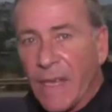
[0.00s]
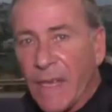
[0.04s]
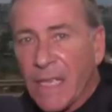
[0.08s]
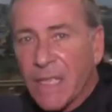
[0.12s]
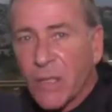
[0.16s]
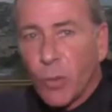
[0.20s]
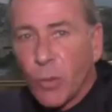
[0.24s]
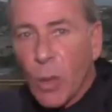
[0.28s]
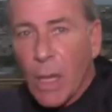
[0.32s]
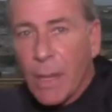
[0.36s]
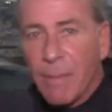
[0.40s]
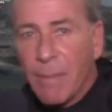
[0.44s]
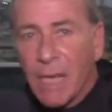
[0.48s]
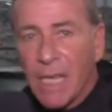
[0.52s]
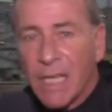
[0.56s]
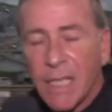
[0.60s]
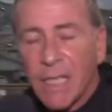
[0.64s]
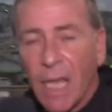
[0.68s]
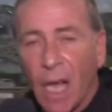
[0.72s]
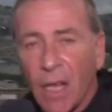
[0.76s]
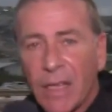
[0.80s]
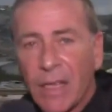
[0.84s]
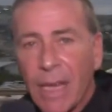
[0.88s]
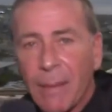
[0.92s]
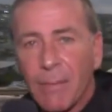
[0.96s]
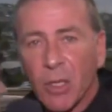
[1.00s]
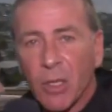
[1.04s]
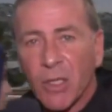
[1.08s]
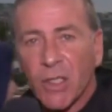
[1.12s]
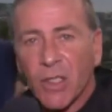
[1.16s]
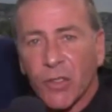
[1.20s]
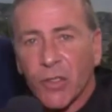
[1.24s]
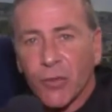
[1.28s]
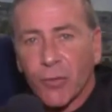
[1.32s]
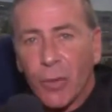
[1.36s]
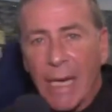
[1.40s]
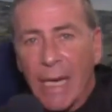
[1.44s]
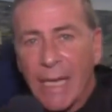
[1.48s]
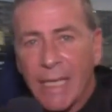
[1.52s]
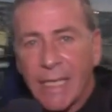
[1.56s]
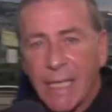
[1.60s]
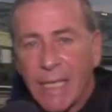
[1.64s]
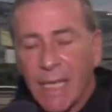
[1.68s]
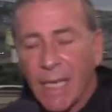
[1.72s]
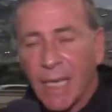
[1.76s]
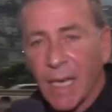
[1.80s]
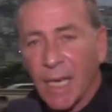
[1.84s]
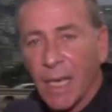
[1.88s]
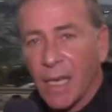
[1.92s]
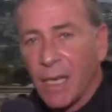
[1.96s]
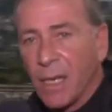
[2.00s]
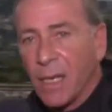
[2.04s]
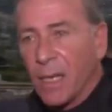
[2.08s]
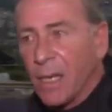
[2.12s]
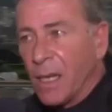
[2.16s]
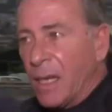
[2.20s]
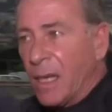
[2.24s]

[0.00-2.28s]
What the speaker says: these women are demonstrating